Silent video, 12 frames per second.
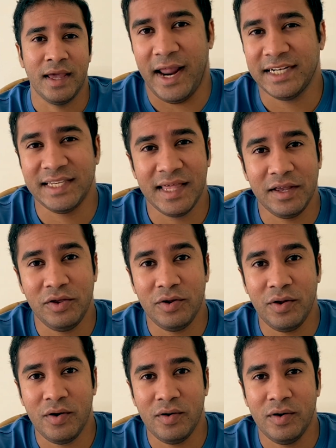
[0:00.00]
Next thing you
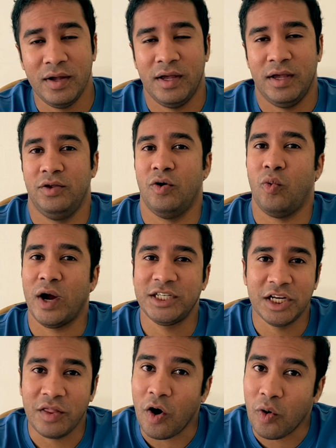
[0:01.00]
know, you're
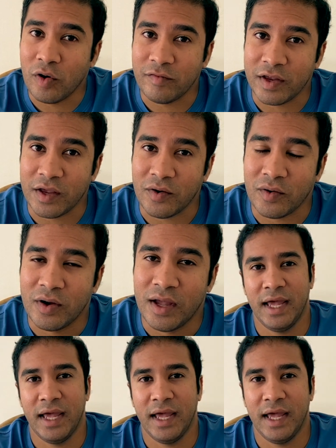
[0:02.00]
watching the whole video.